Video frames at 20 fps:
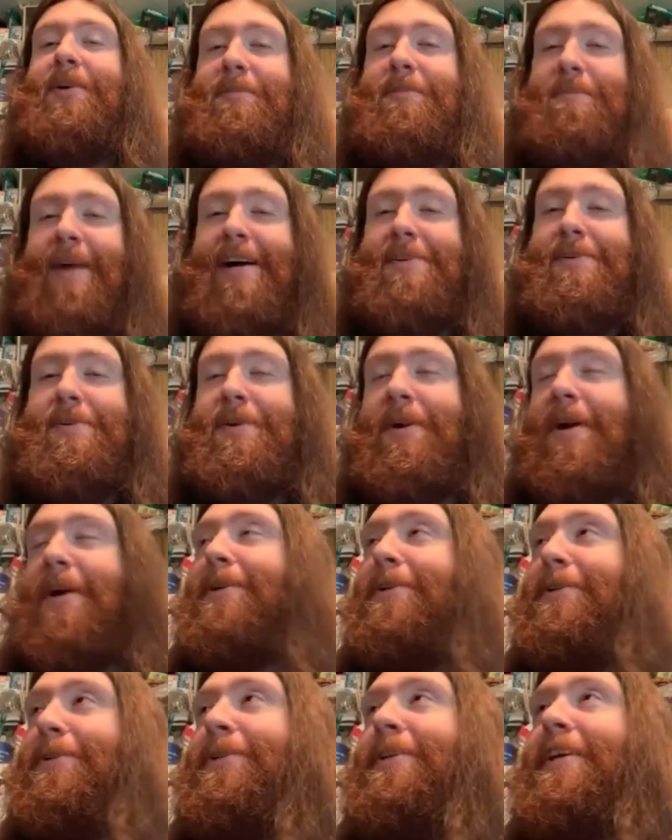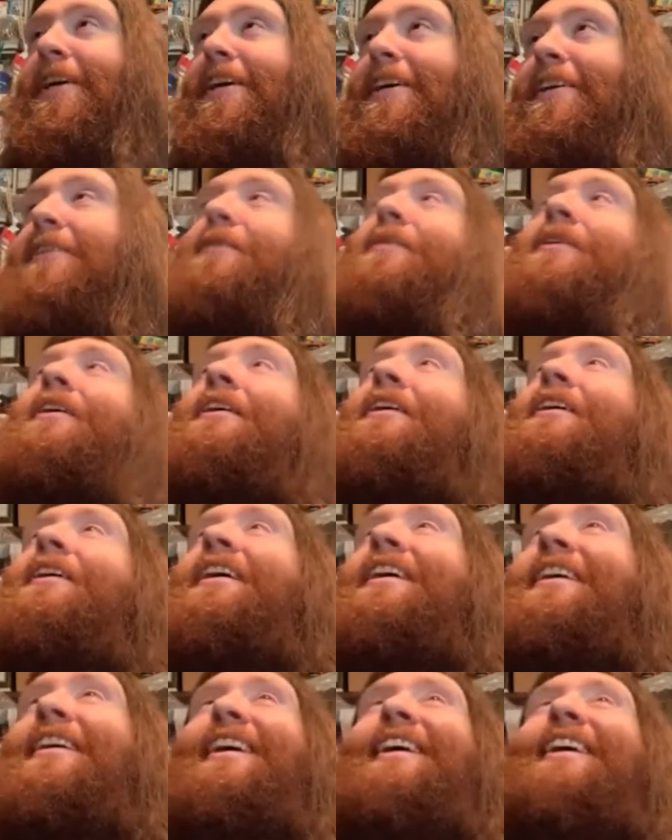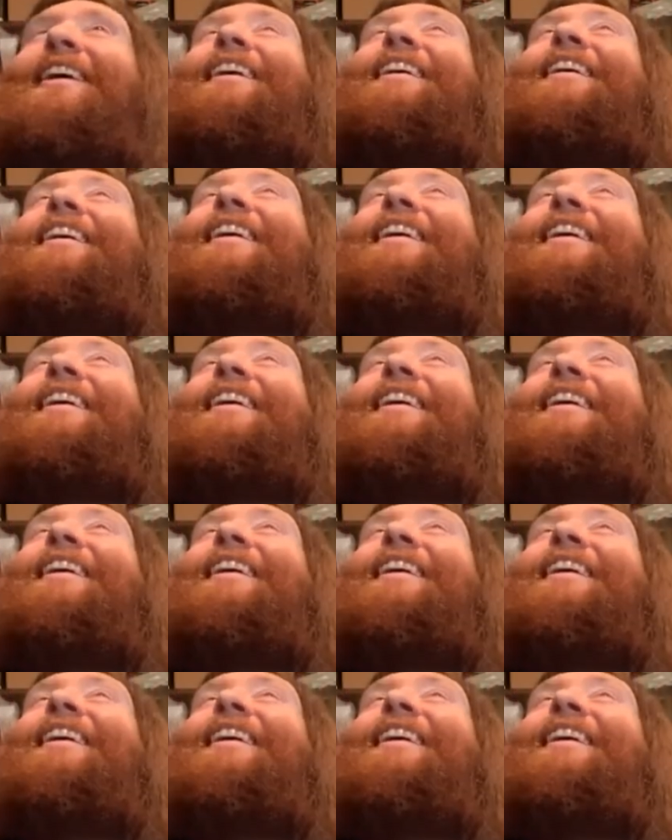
Michael Gross. Yeah, yeah, yeah. It's oh,